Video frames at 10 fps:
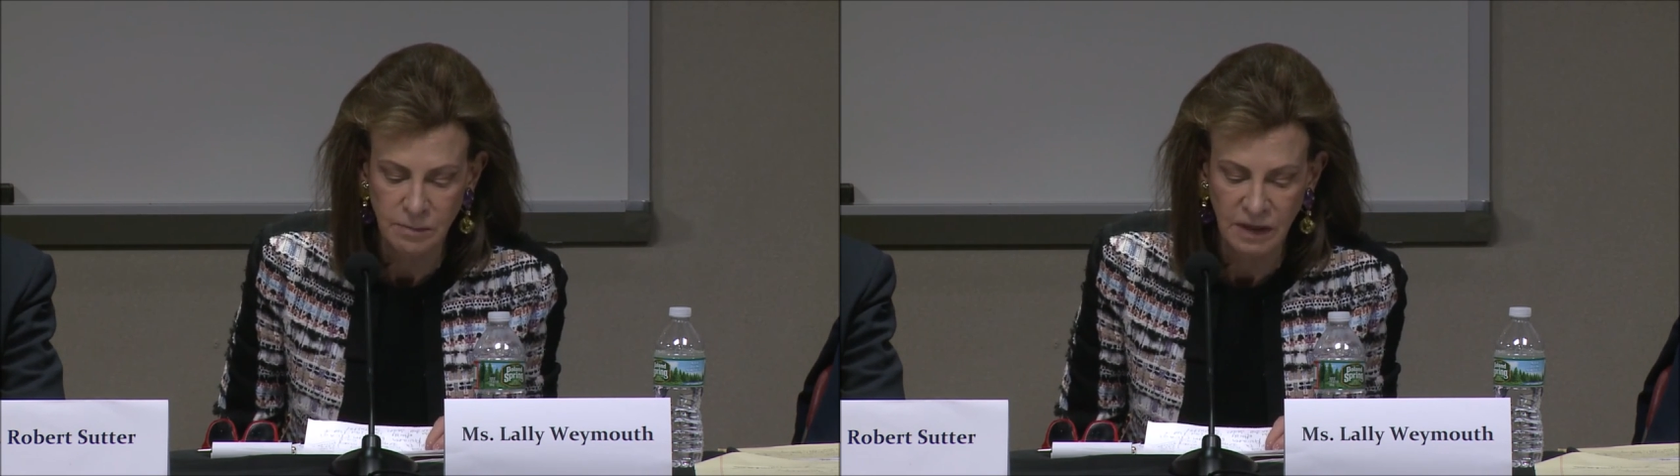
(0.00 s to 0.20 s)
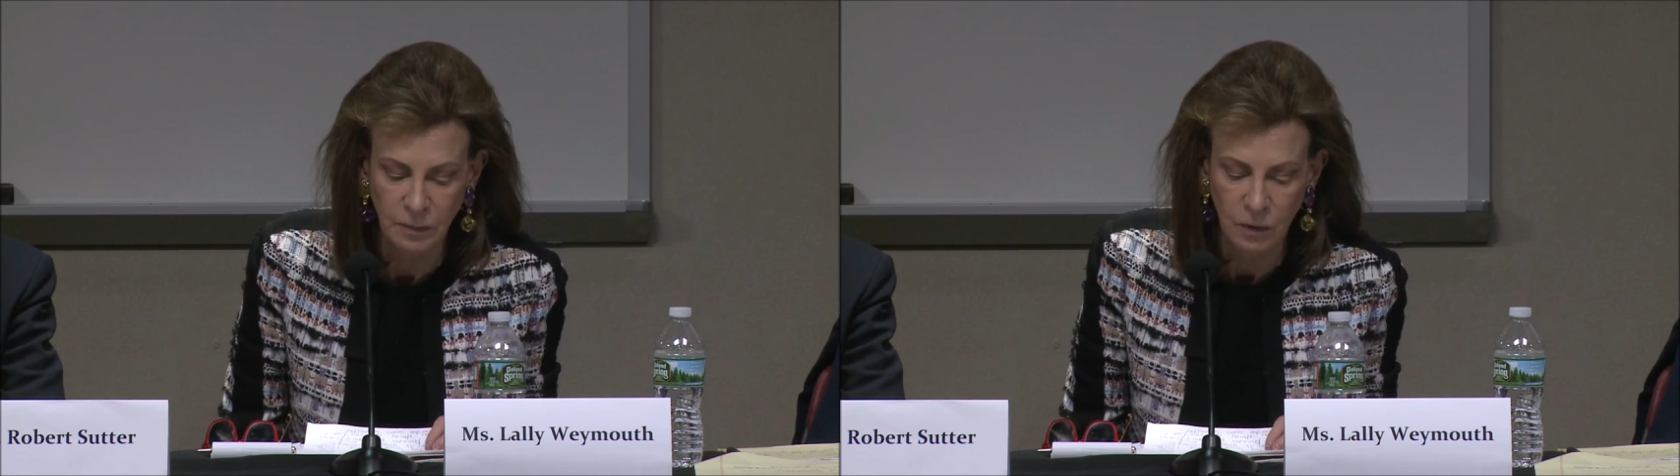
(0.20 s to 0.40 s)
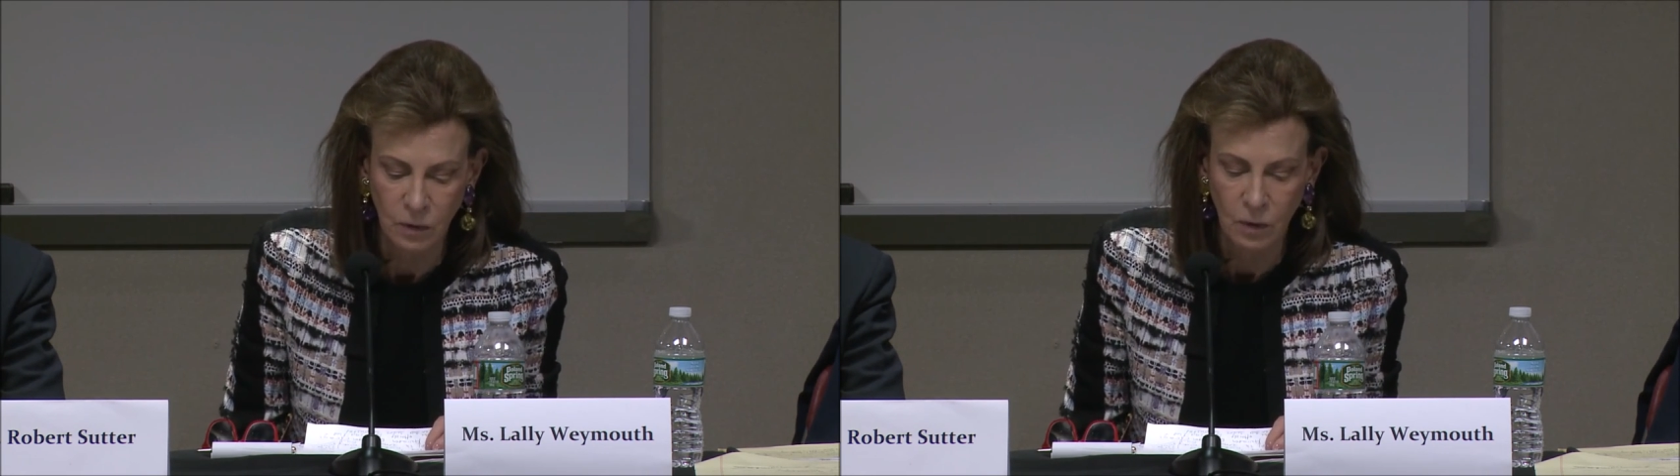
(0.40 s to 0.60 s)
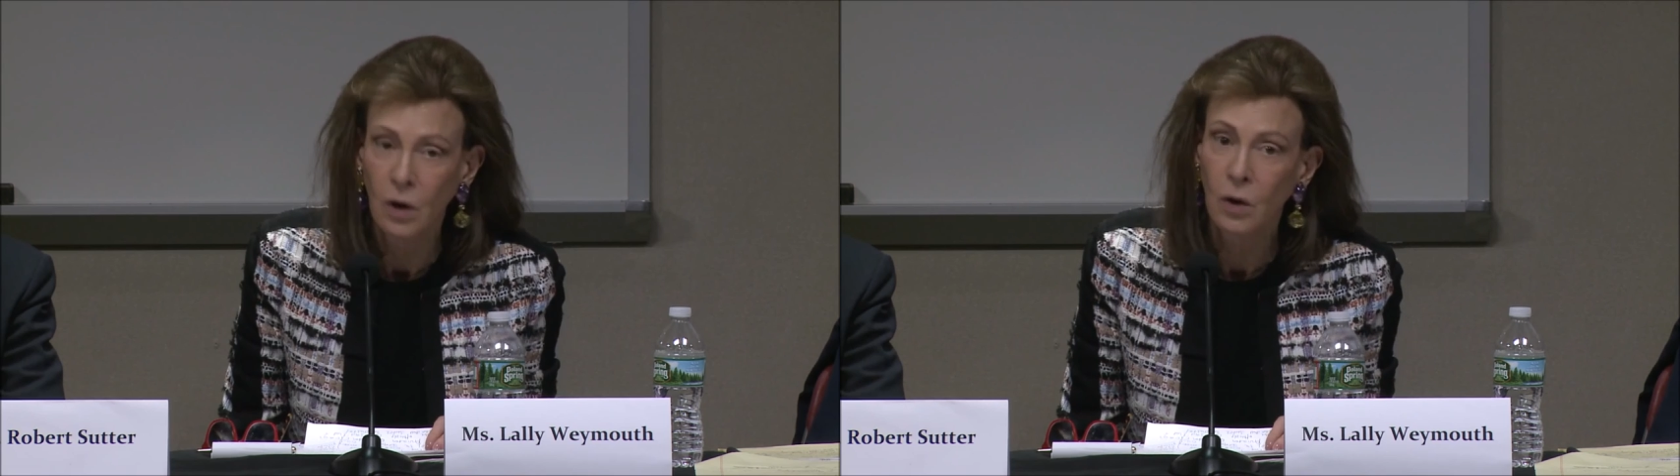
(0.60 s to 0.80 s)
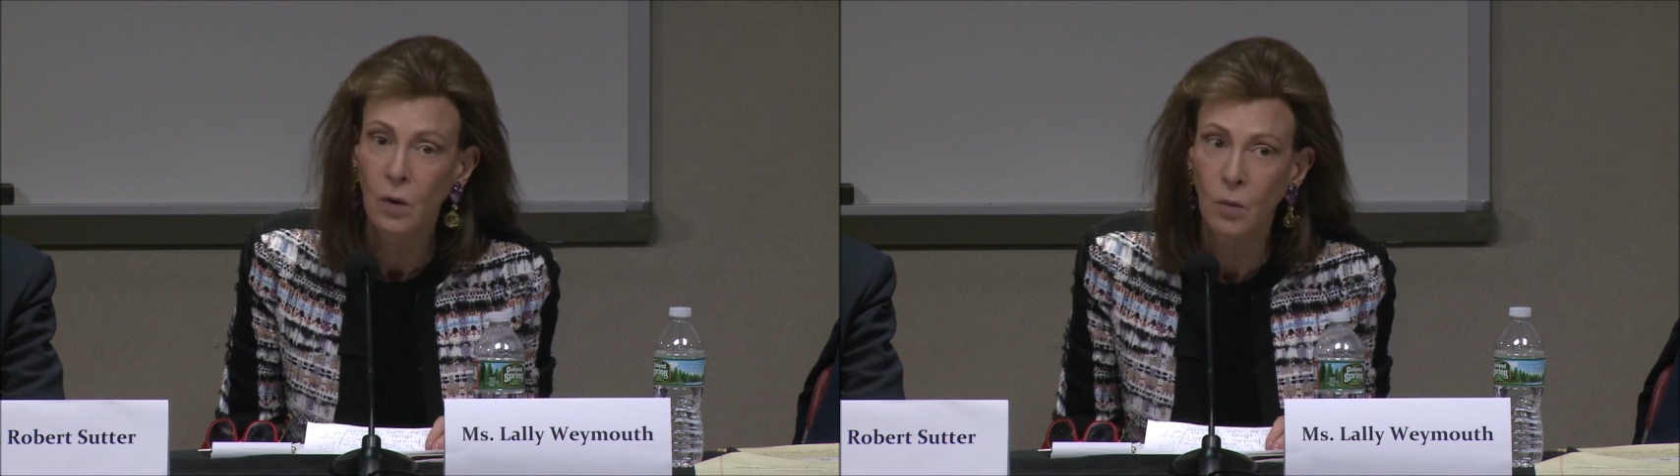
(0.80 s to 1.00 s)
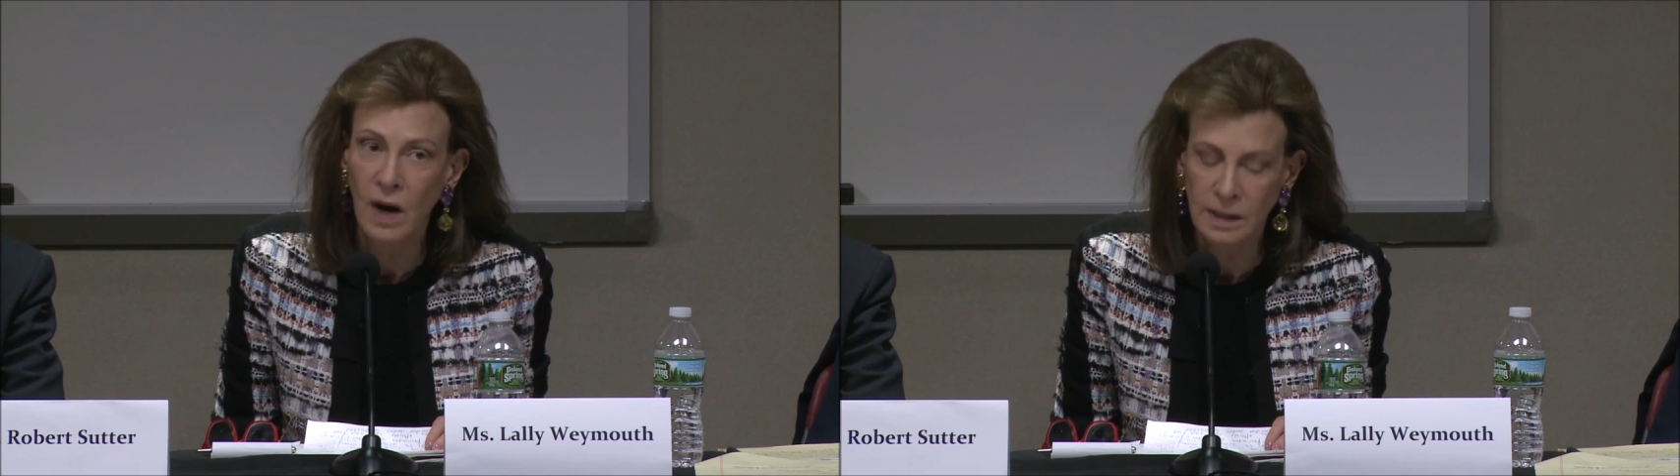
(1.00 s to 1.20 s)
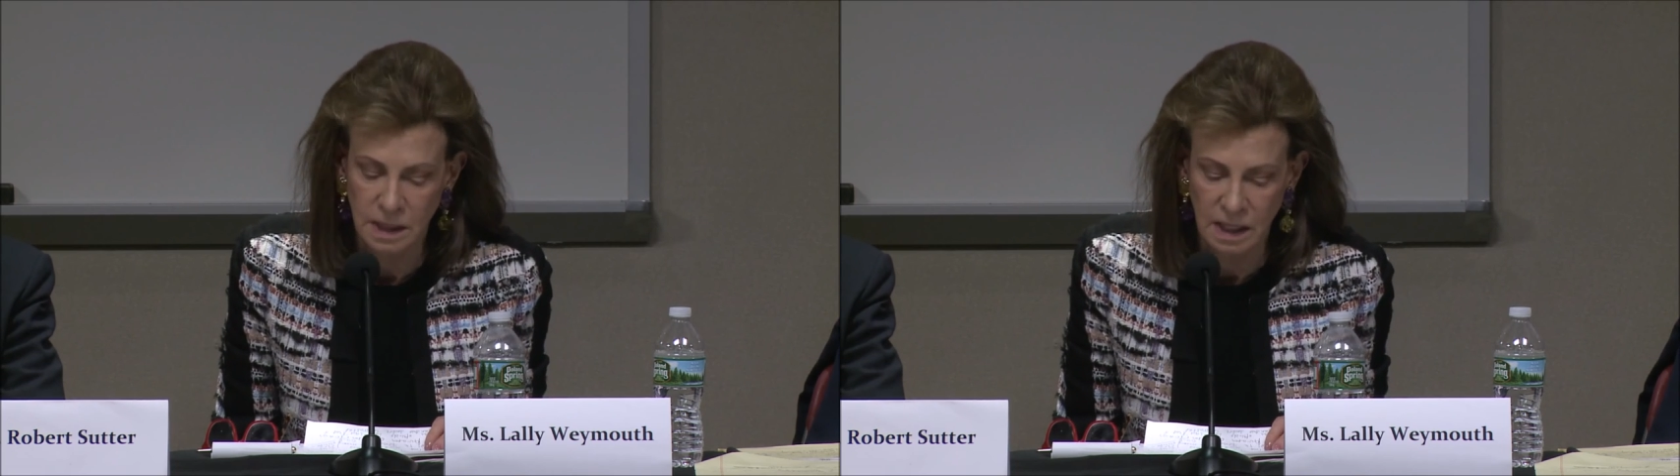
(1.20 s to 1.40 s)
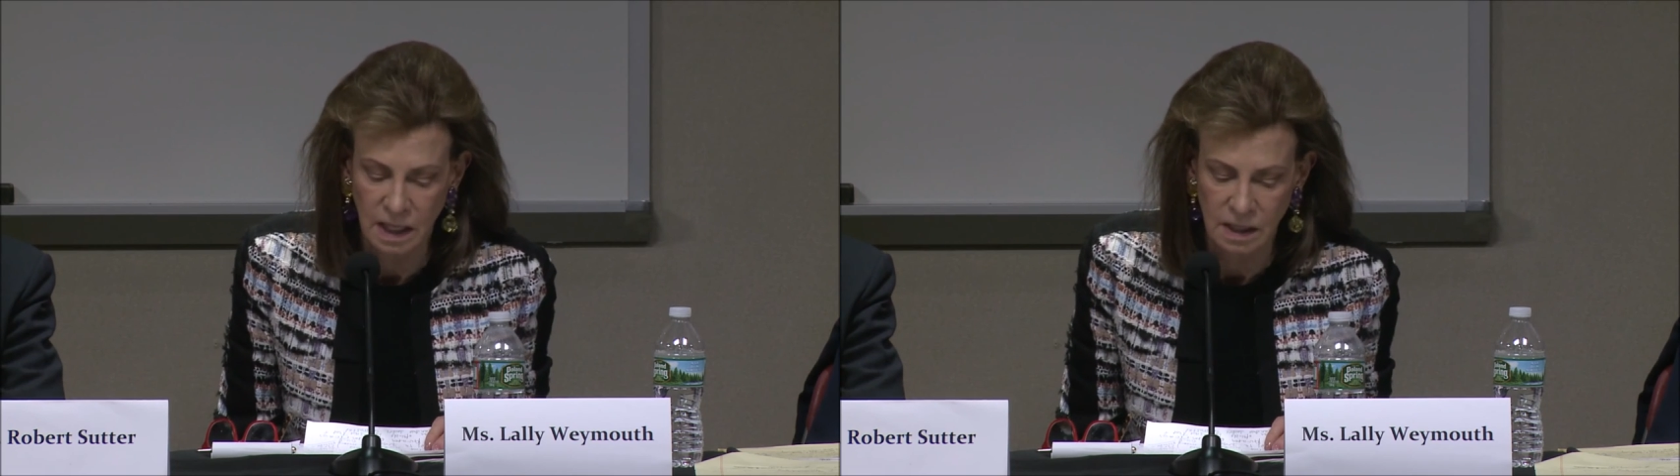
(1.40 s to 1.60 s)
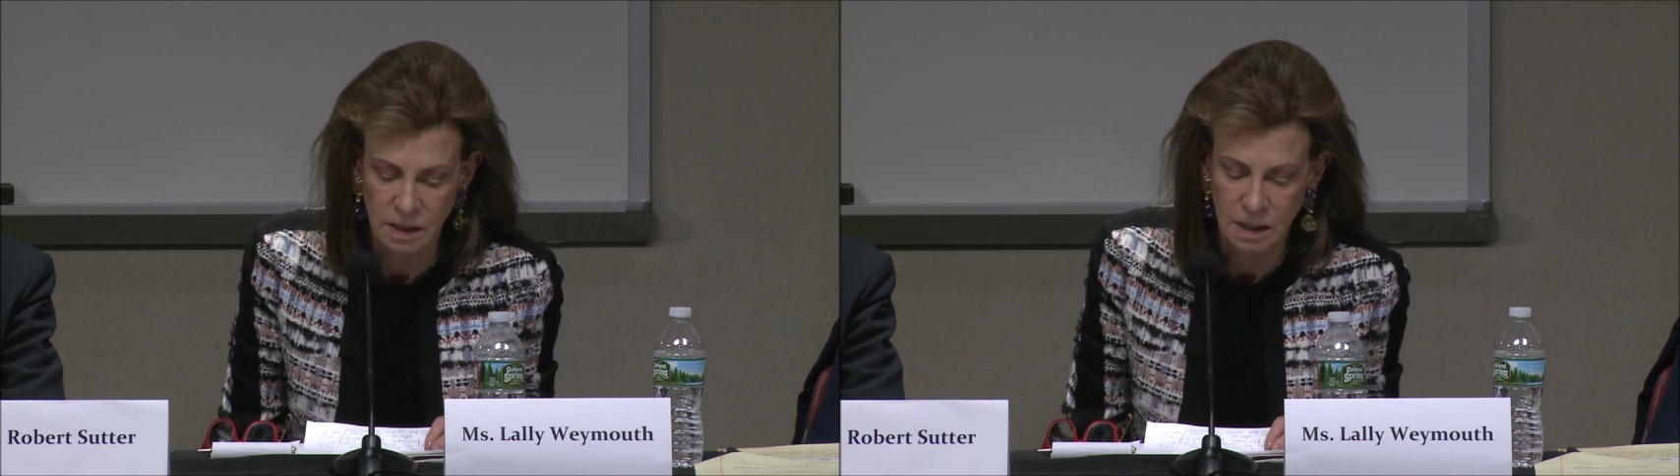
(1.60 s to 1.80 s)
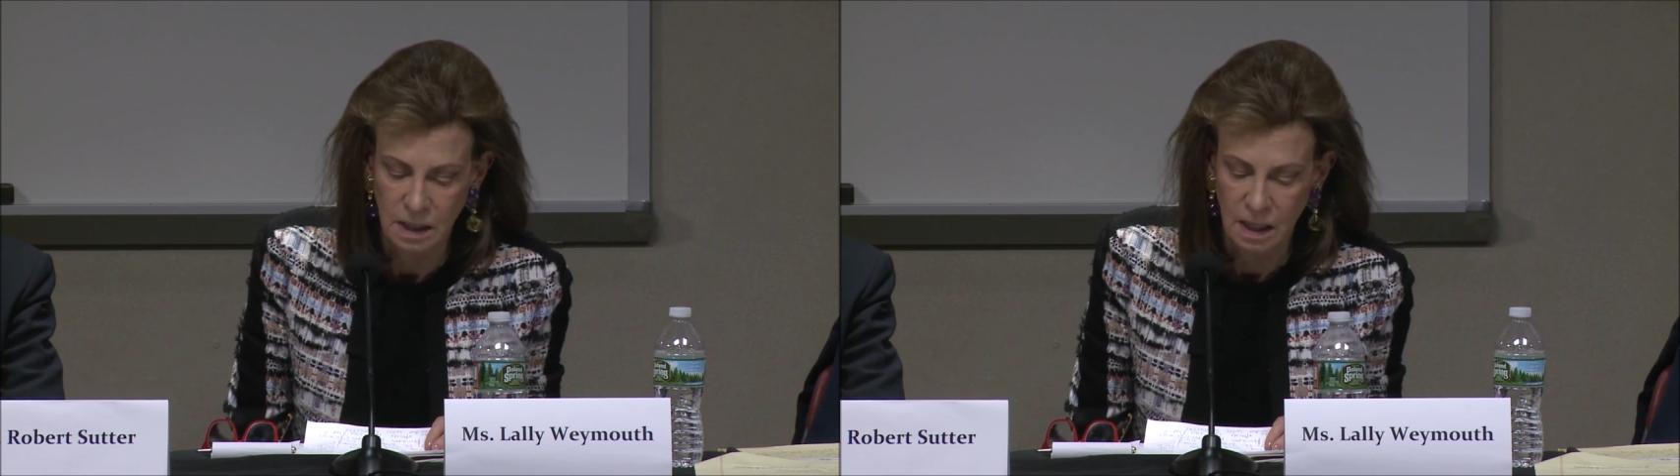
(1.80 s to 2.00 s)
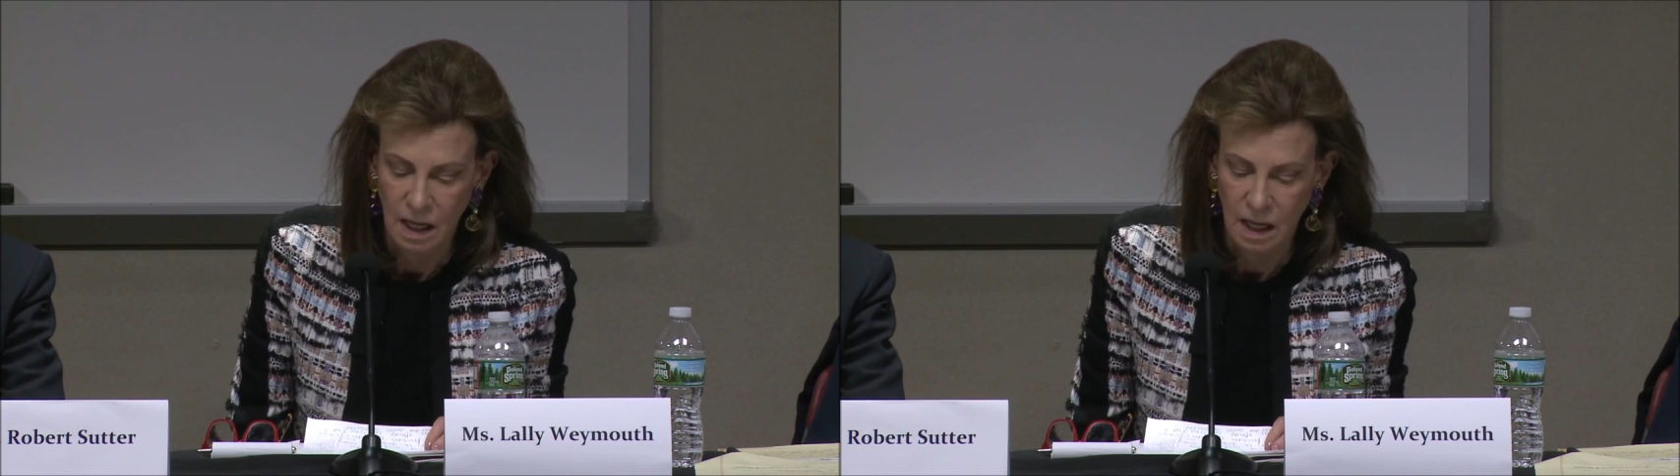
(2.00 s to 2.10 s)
people who want change